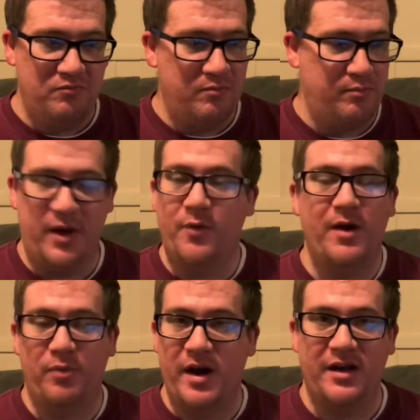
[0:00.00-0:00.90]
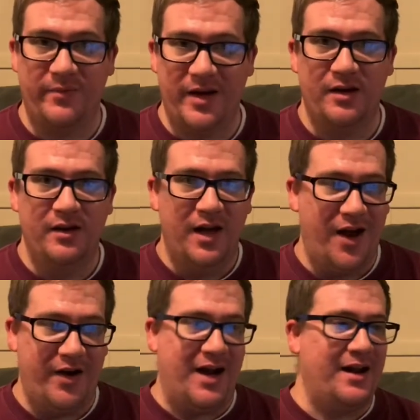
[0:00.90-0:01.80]
but you ain't breaking me. I
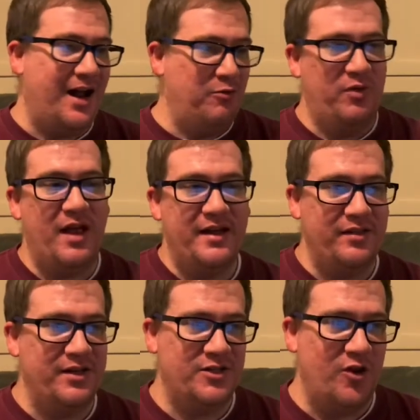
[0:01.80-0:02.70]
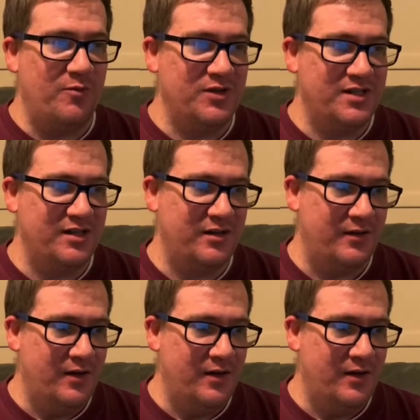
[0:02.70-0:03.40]
mean, I would liken this almost to